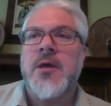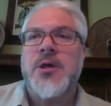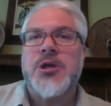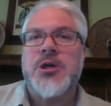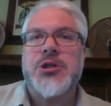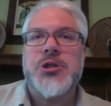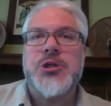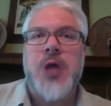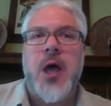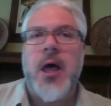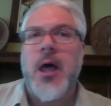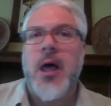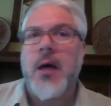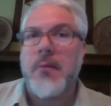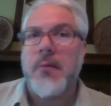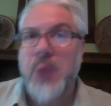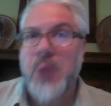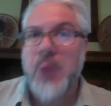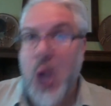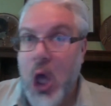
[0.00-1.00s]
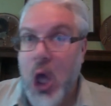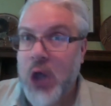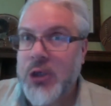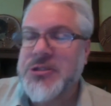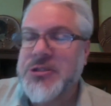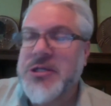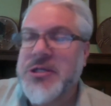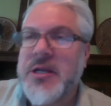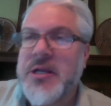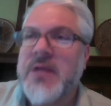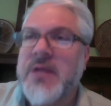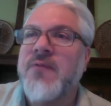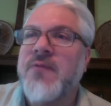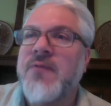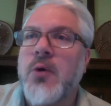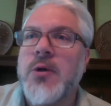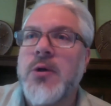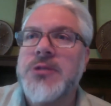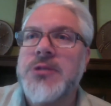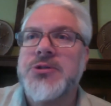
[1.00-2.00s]
bloggers and
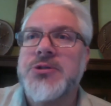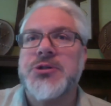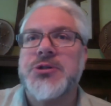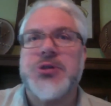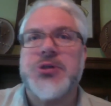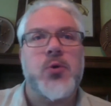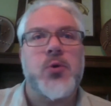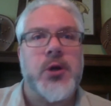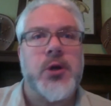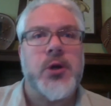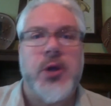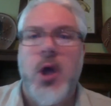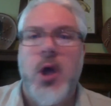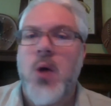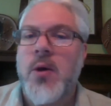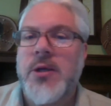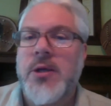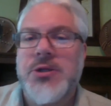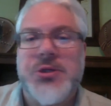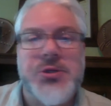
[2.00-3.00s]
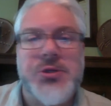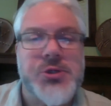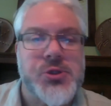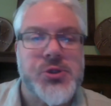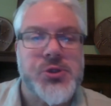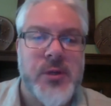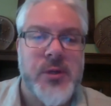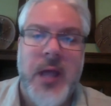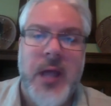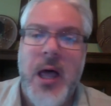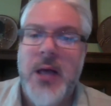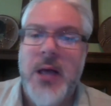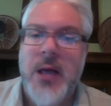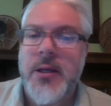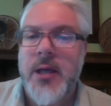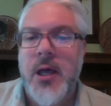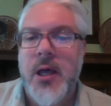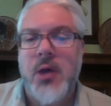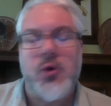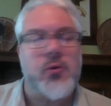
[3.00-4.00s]
influencers who are going to Sri
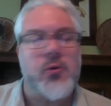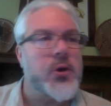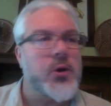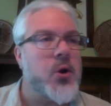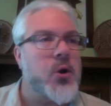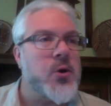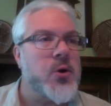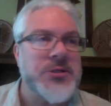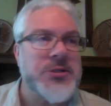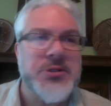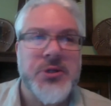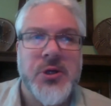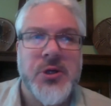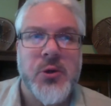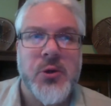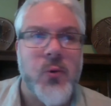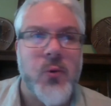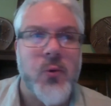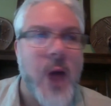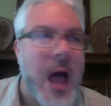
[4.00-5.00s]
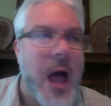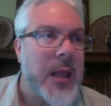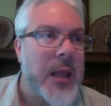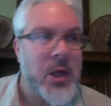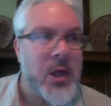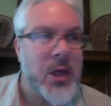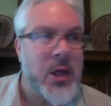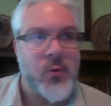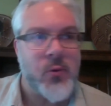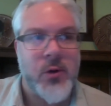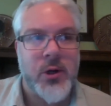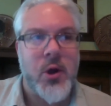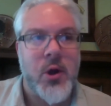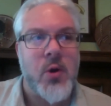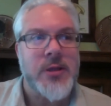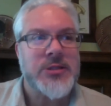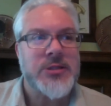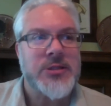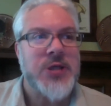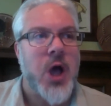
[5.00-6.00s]
Lanka, who are going to Kerala, who are
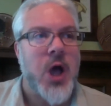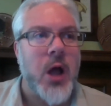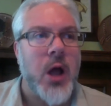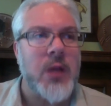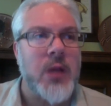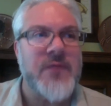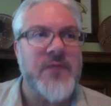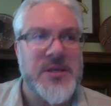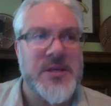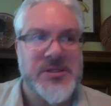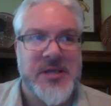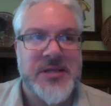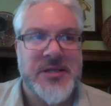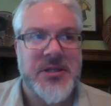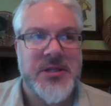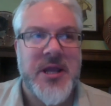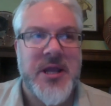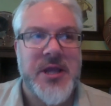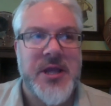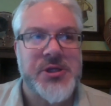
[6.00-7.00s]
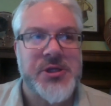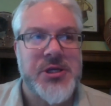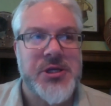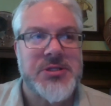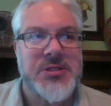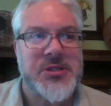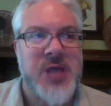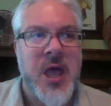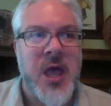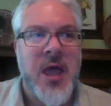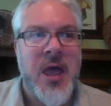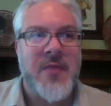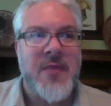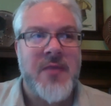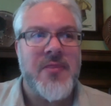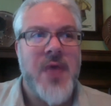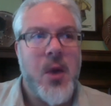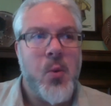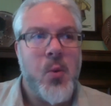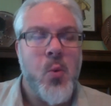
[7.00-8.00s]
going to all of these destinations
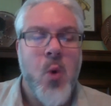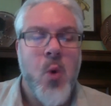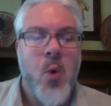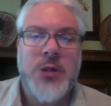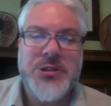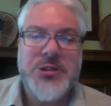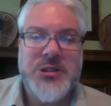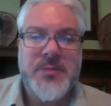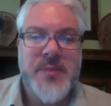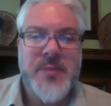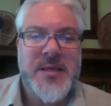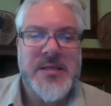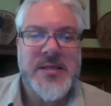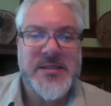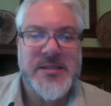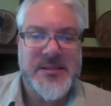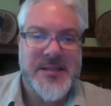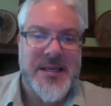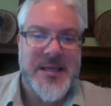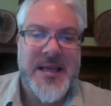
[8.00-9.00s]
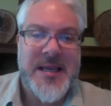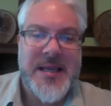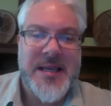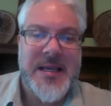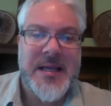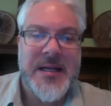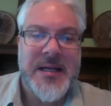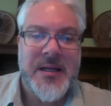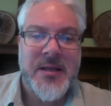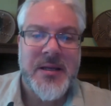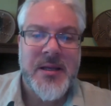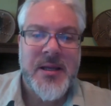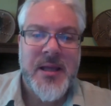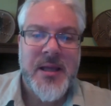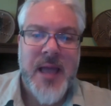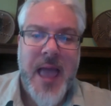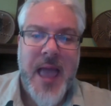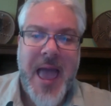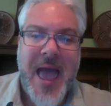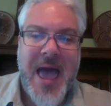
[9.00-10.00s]
that want to be seen
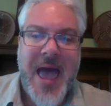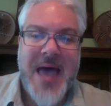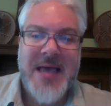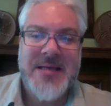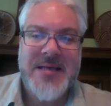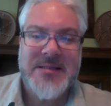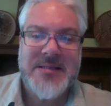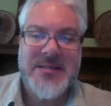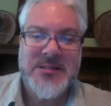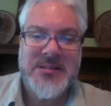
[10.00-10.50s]
as